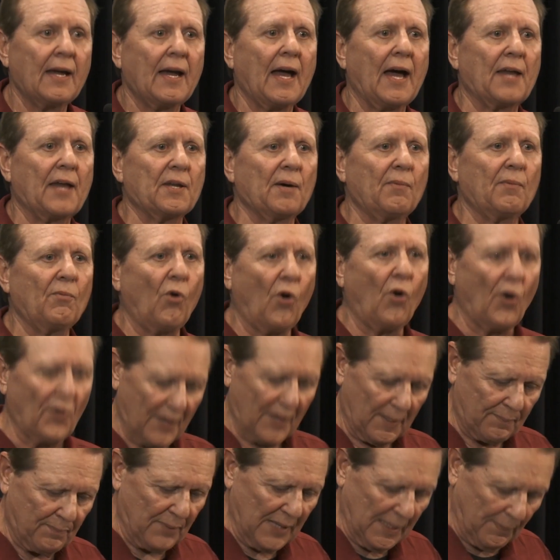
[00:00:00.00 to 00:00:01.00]
And the more
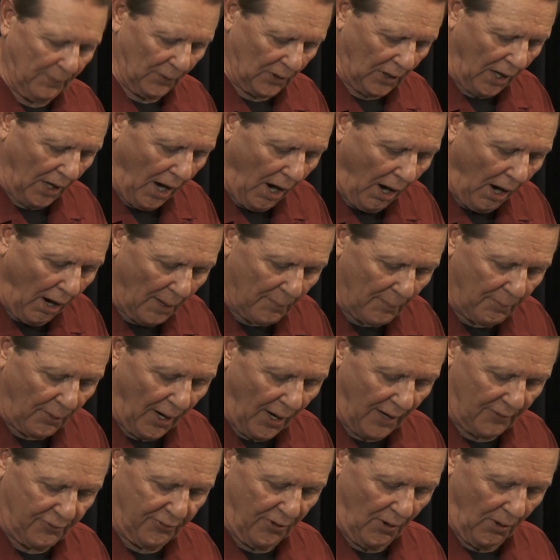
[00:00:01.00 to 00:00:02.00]
that people are
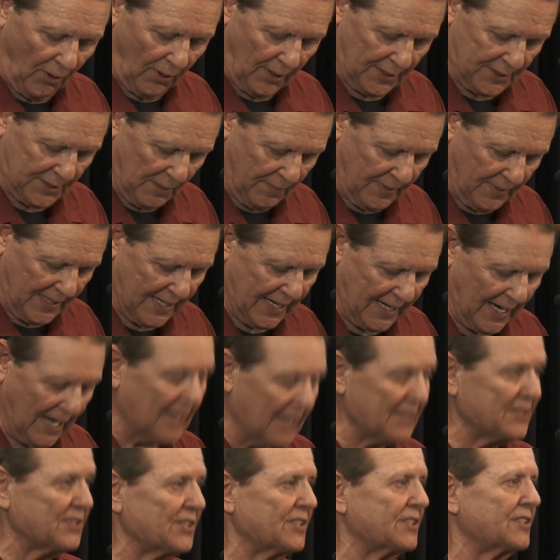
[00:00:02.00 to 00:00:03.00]
brought forward to be
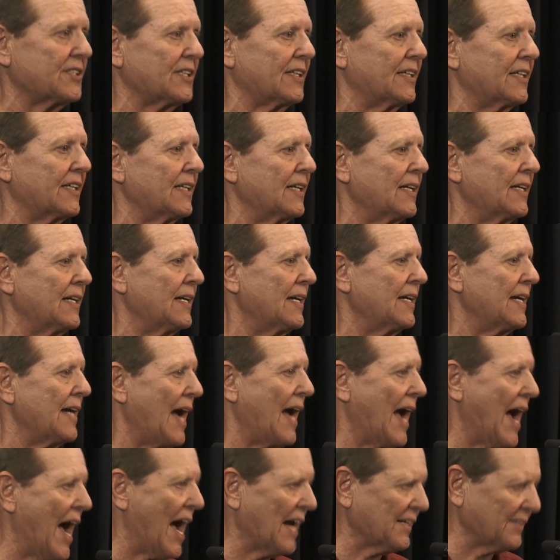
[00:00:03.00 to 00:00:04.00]
consciously,
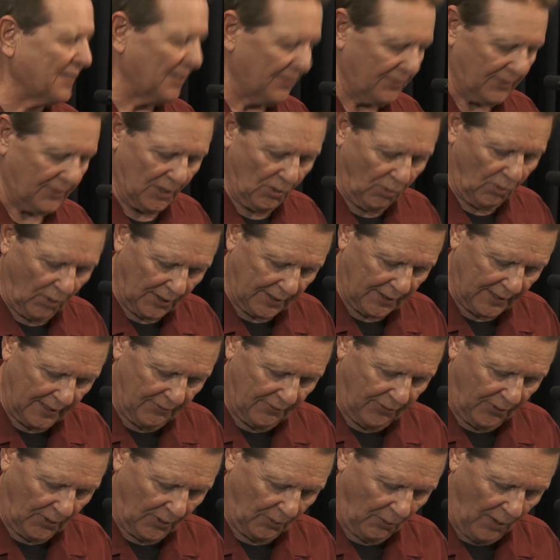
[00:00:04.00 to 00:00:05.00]
actively working
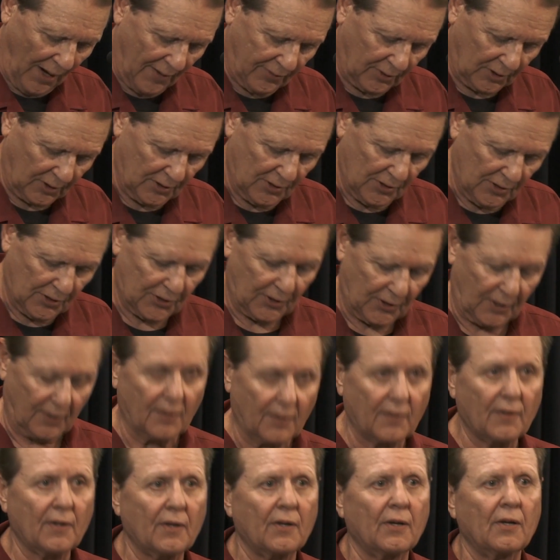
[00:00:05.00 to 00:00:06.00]
for a revolution,
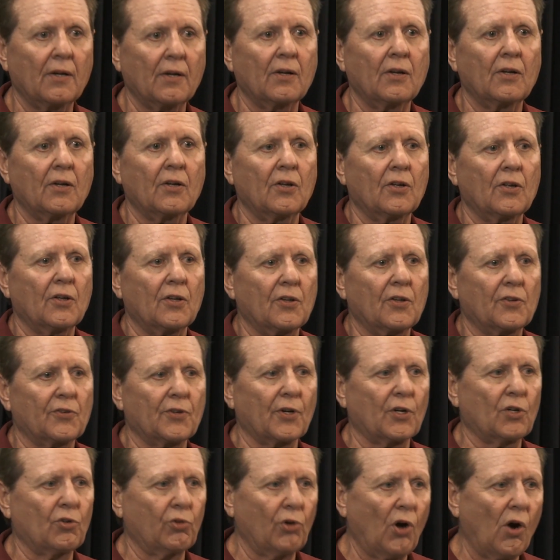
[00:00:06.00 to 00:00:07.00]

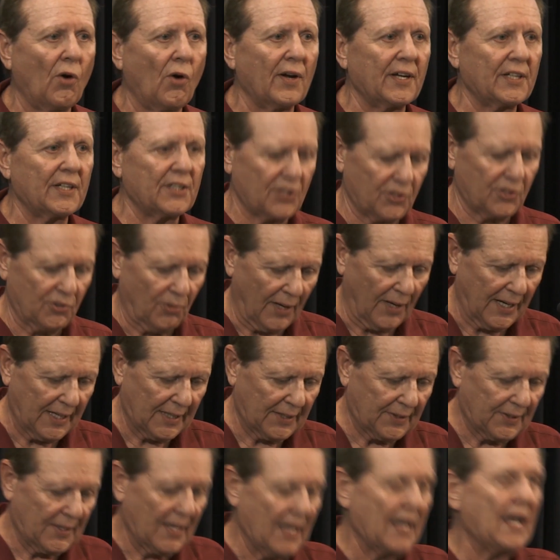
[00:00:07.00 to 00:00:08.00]
the growing
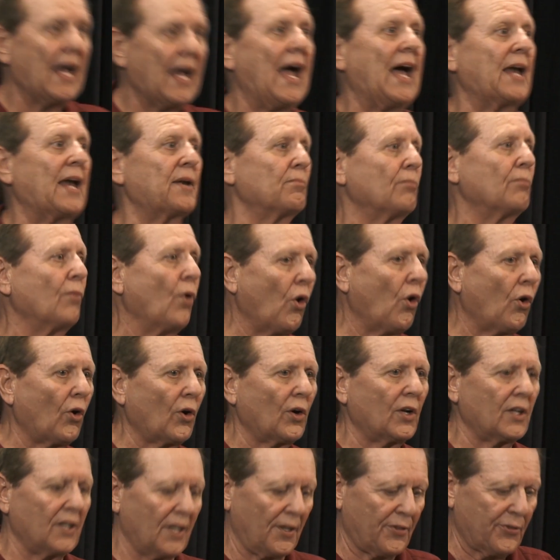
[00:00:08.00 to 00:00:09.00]
strength and
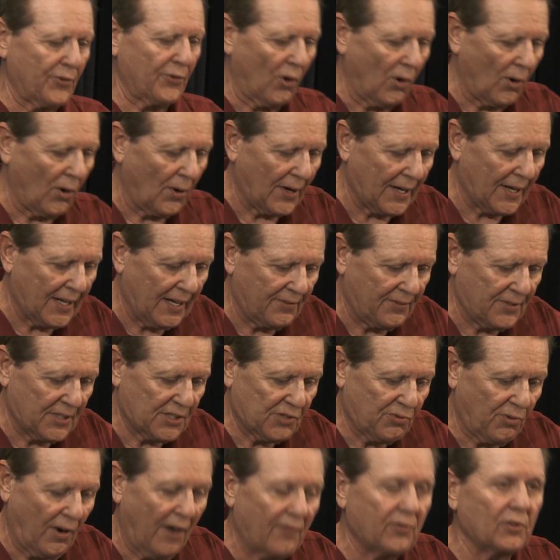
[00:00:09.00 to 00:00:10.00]
moral authority of
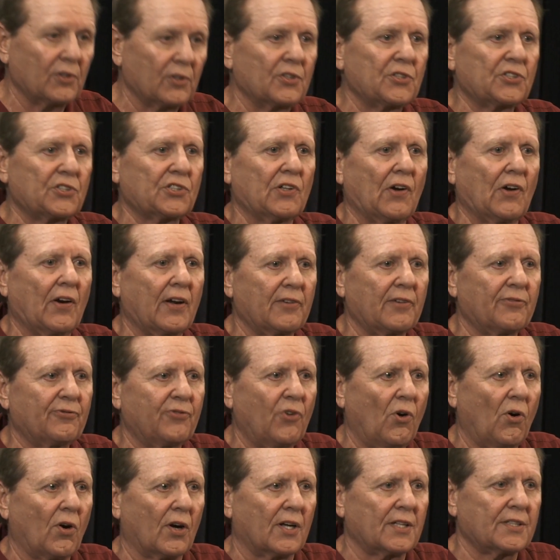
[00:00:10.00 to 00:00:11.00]
this revolutionary
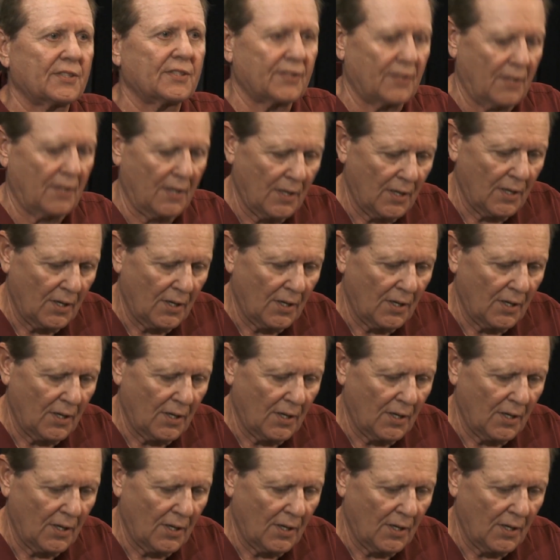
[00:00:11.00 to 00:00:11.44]
force